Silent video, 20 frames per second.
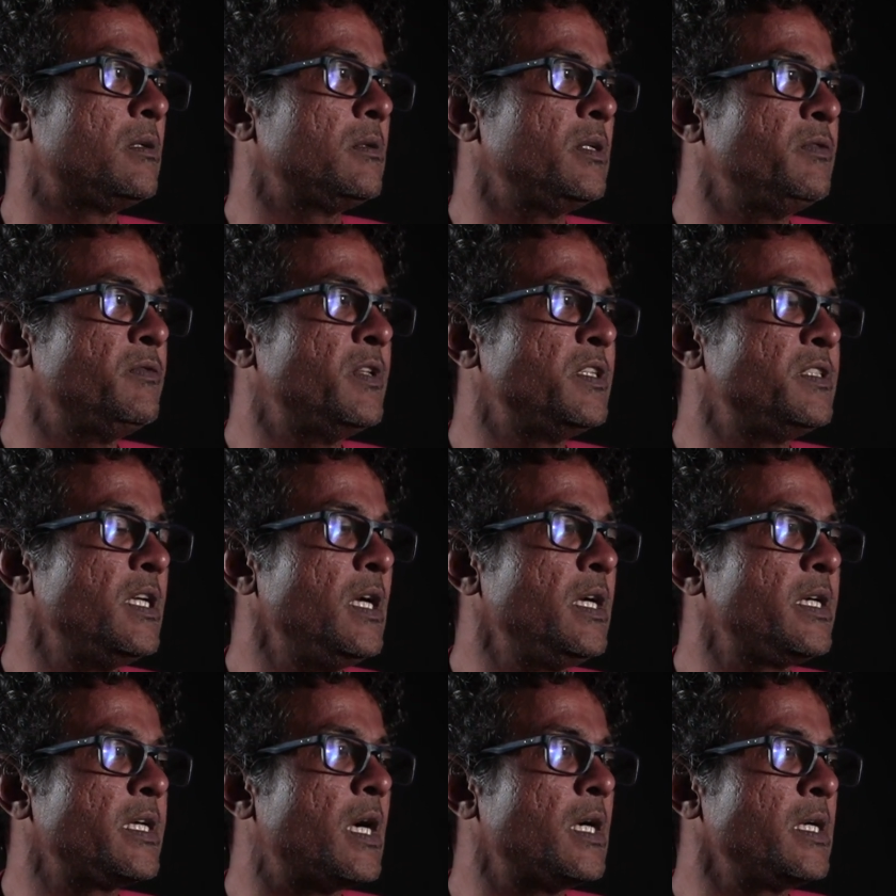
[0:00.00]
If the
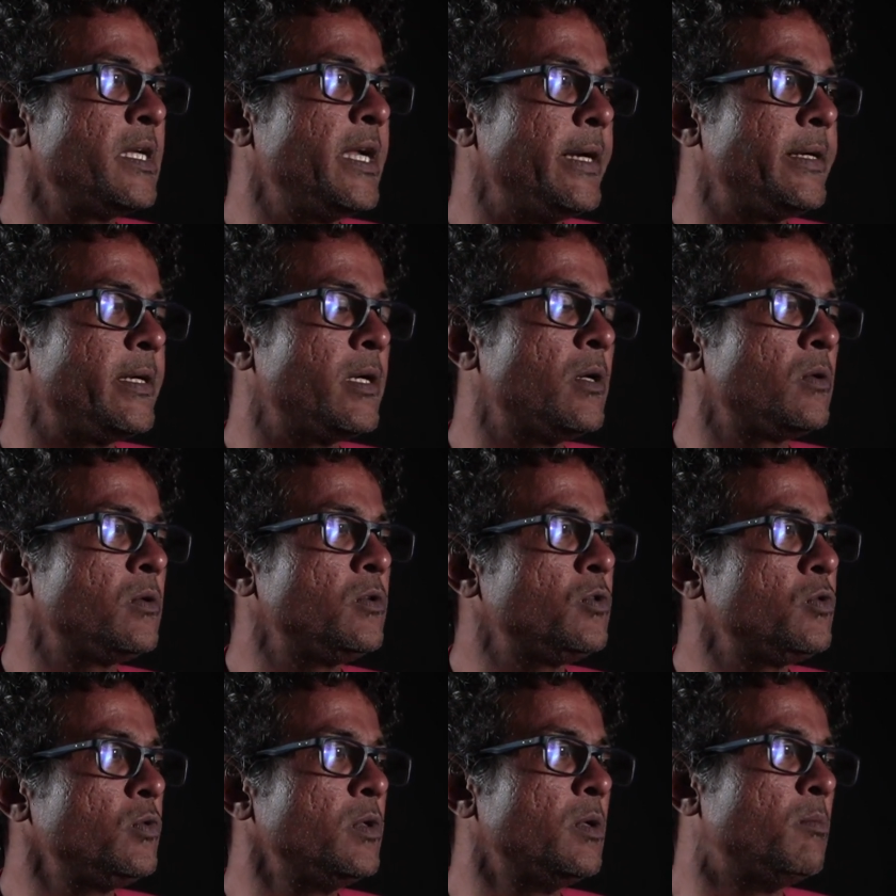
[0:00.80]
silt can't get out
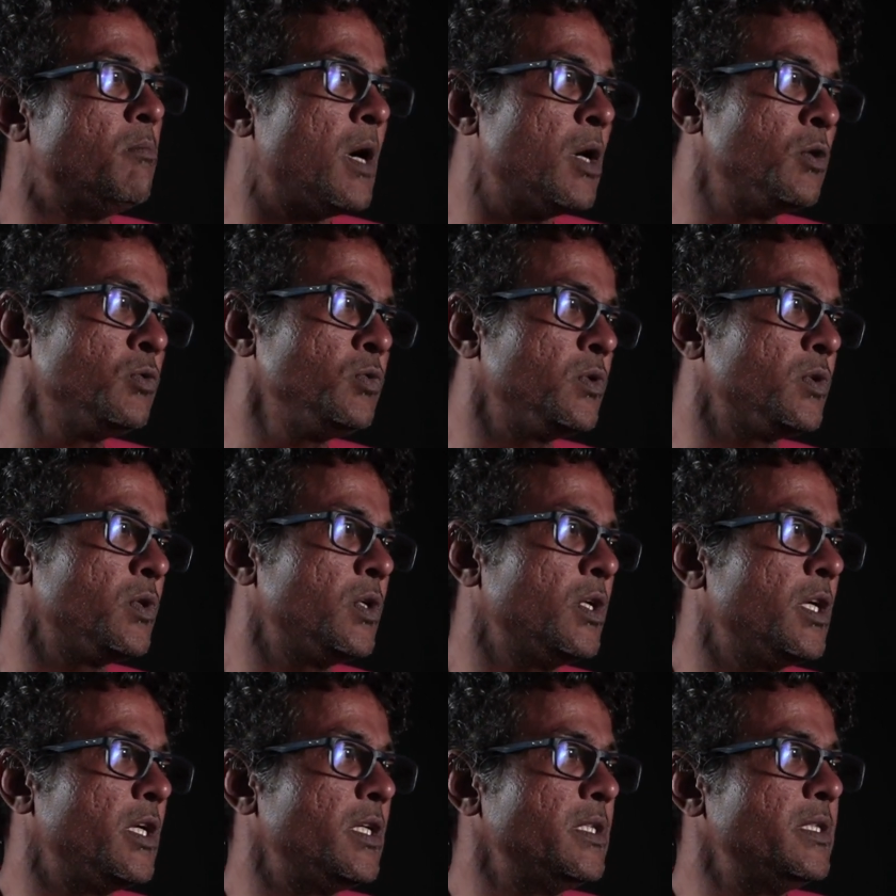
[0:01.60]
through the mouth,
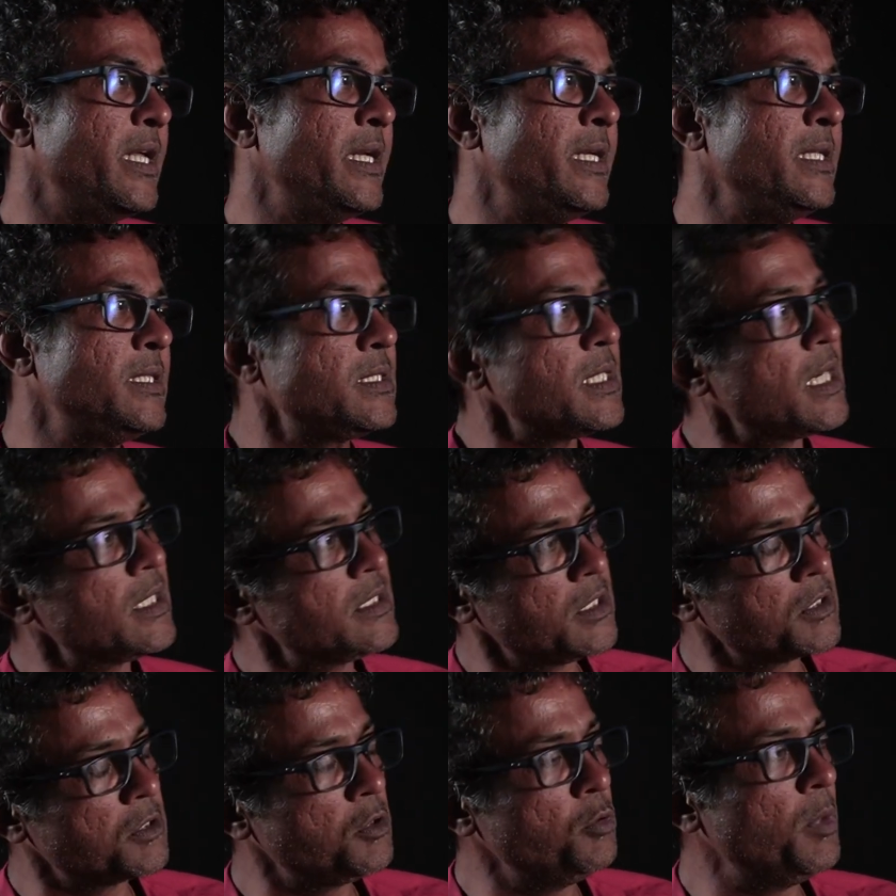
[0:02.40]
then it
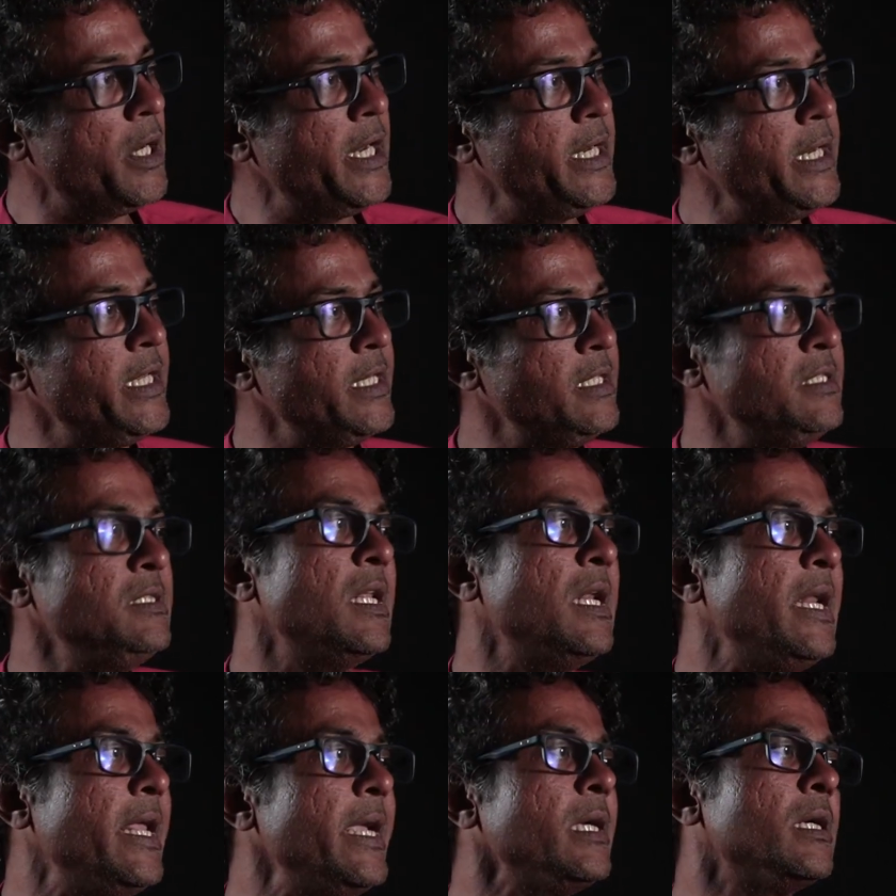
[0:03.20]
starts accumulating in
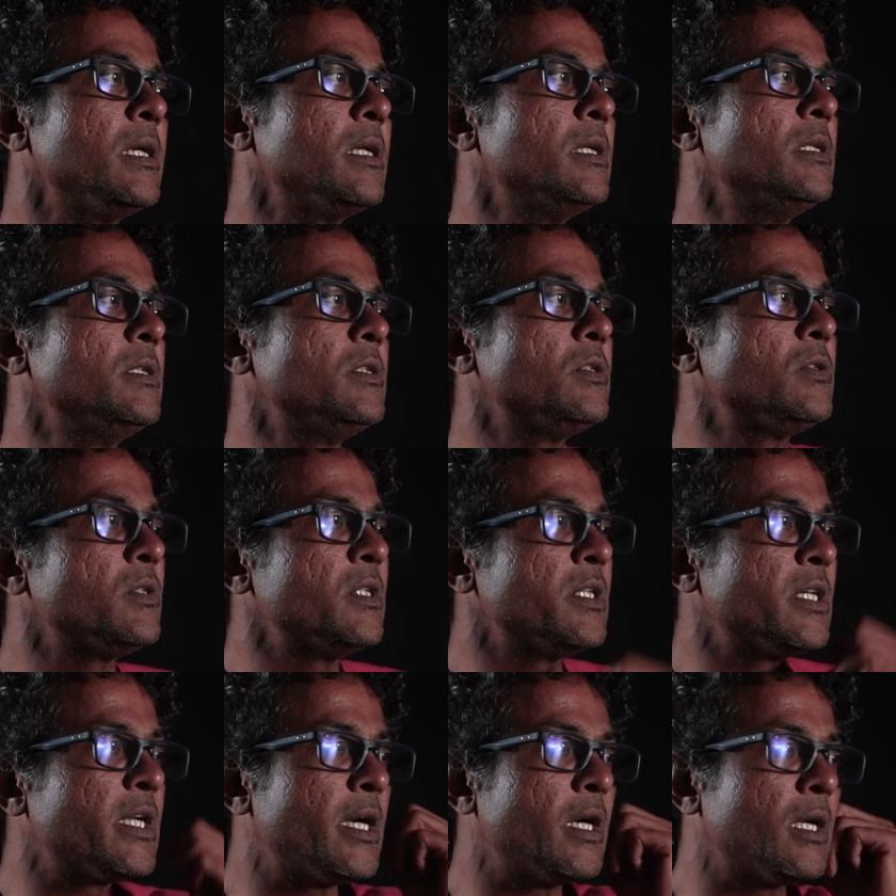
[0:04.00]
the lake. So
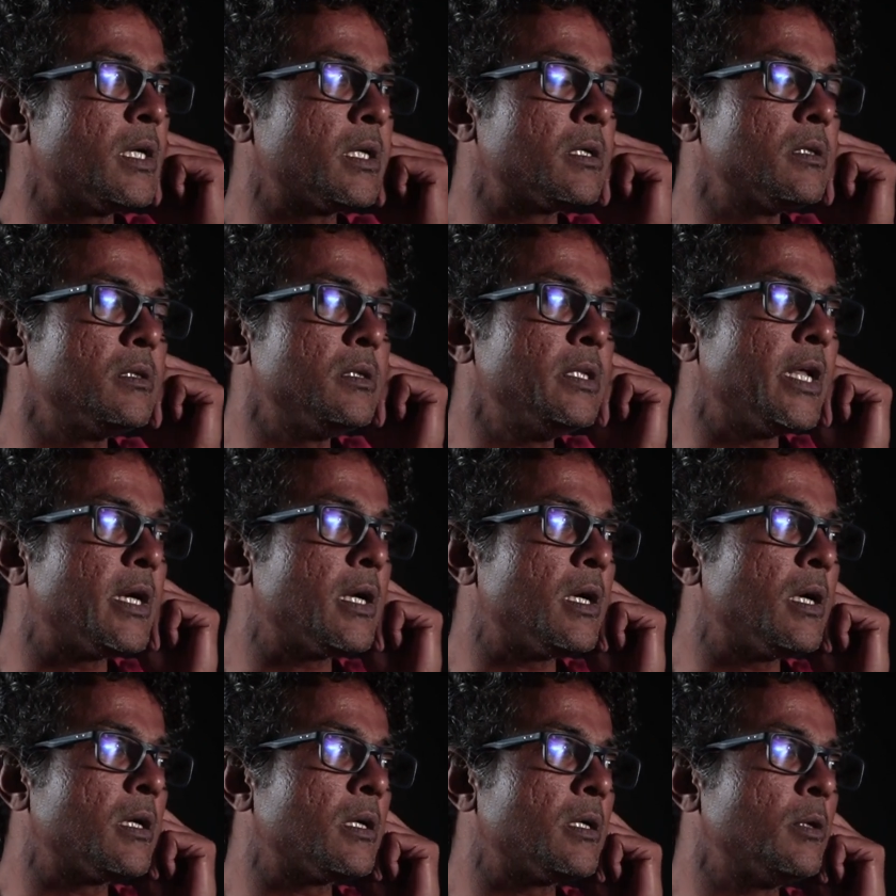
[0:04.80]
there
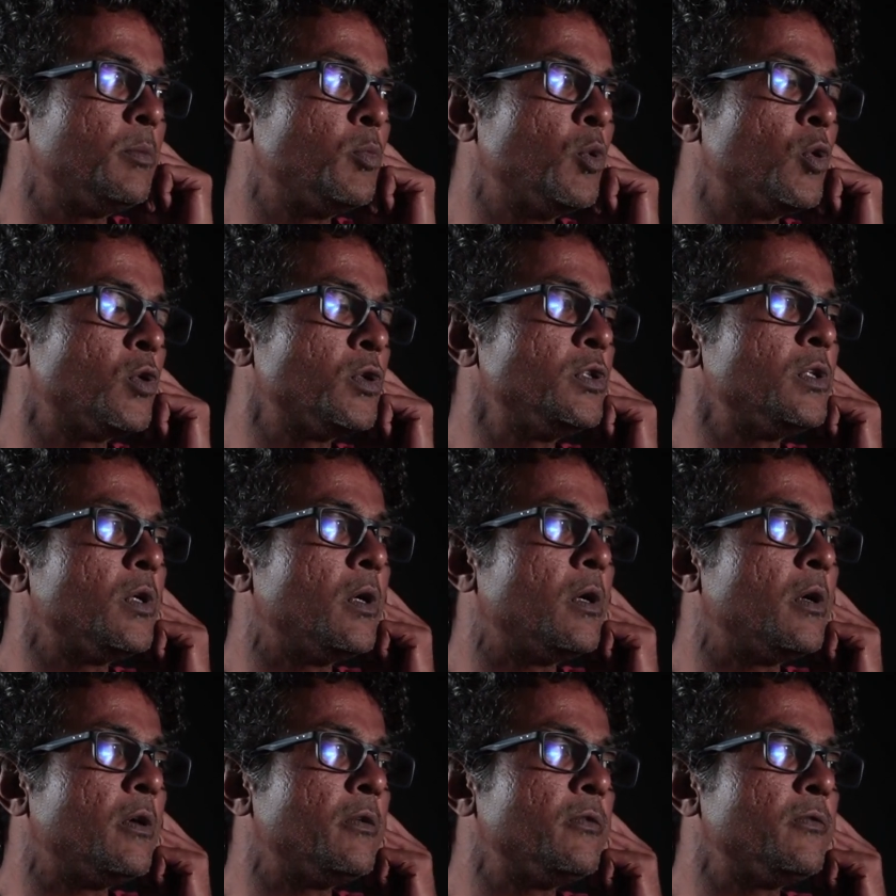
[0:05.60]
are reports
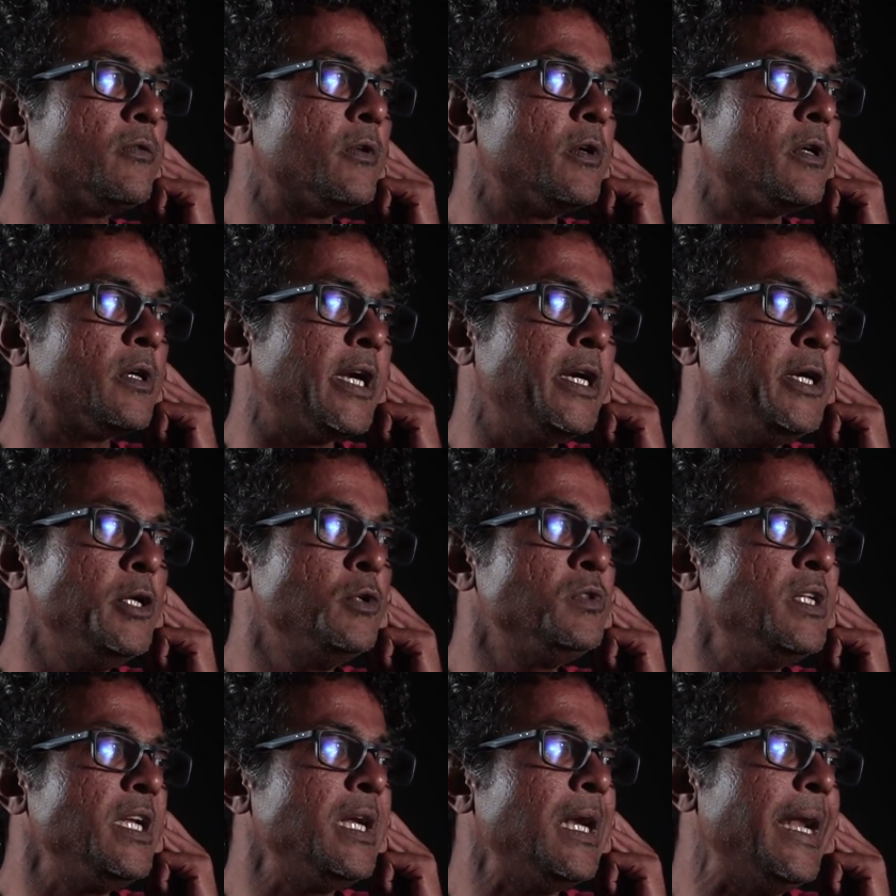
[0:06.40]
of
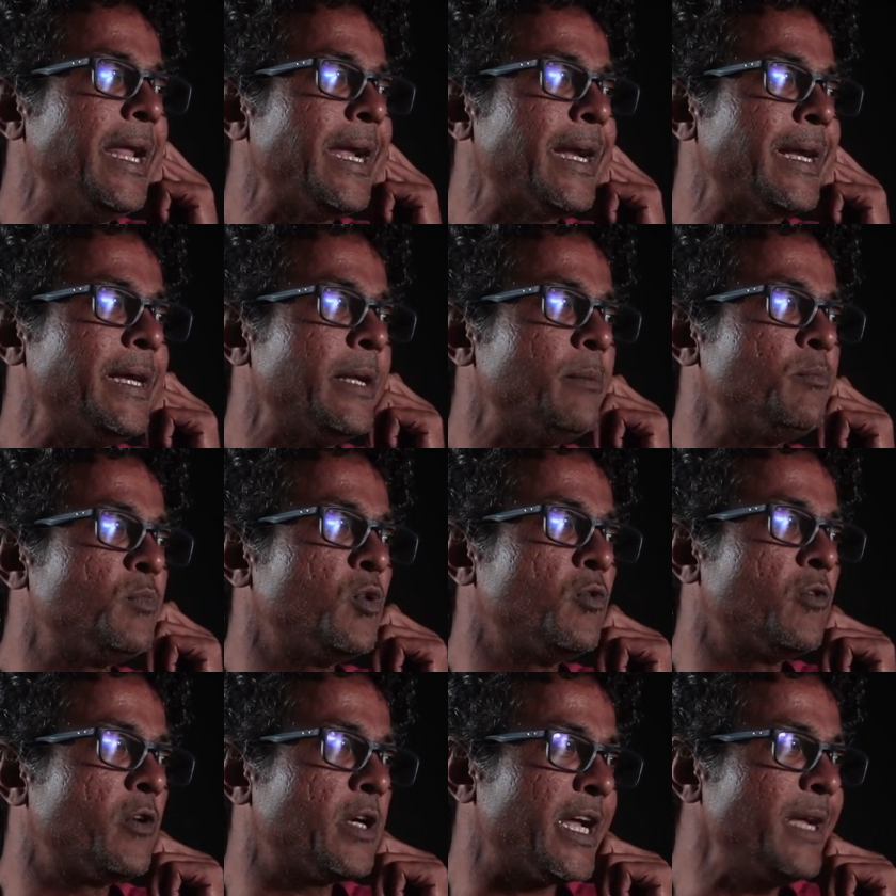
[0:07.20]
reducing lake depth
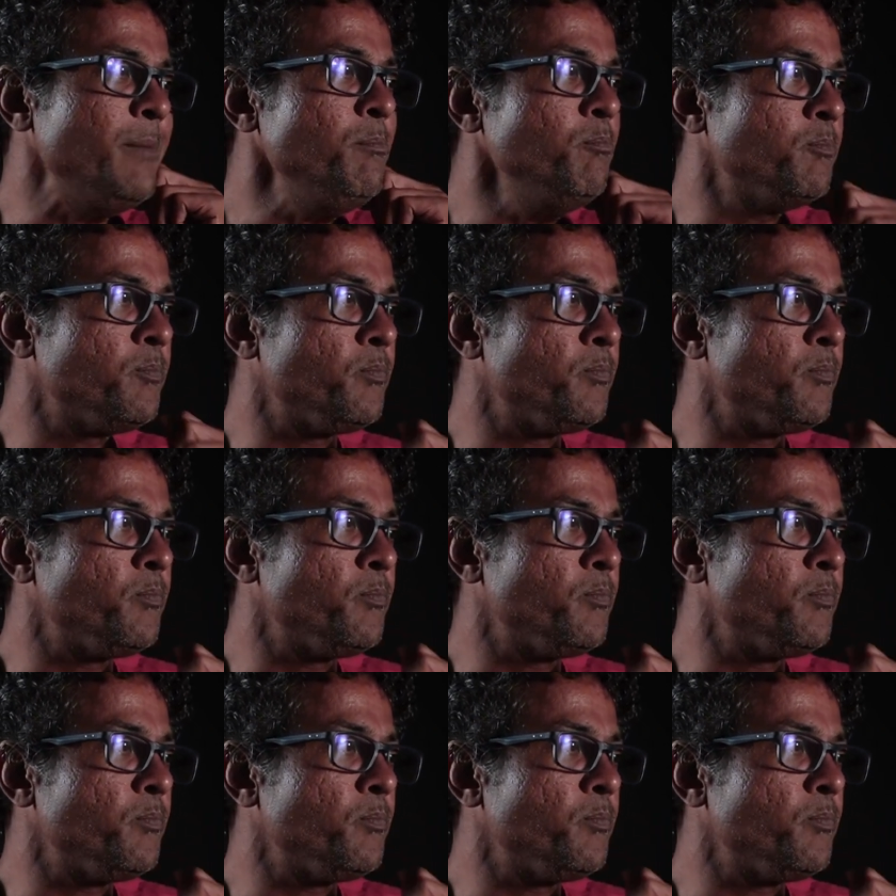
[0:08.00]
over time.